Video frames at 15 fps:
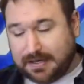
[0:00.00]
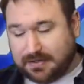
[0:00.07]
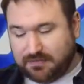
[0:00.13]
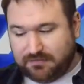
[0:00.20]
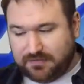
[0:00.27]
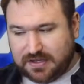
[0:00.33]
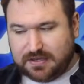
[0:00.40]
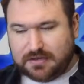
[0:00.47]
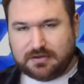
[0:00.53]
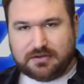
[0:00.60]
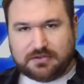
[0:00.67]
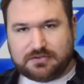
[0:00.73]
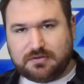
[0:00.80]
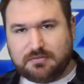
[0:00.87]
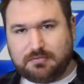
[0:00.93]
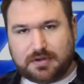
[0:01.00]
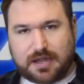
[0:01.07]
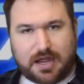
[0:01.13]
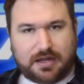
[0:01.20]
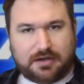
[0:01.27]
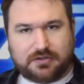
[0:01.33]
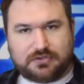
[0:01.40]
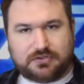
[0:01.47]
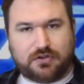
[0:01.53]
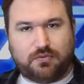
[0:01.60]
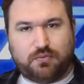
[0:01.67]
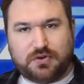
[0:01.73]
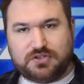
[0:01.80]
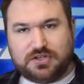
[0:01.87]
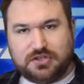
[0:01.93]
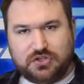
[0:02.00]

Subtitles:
the veganism kind of stuff which he